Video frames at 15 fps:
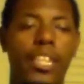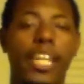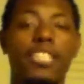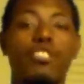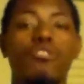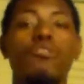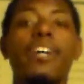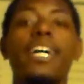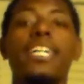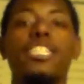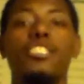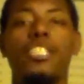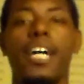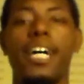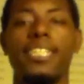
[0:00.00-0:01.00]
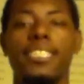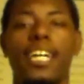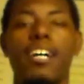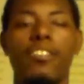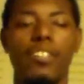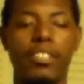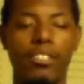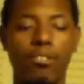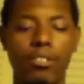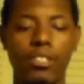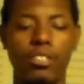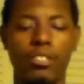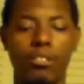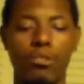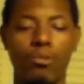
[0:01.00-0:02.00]
they strategize how they're
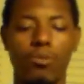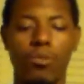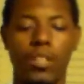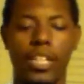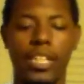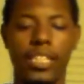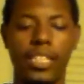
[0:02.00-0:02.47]
going to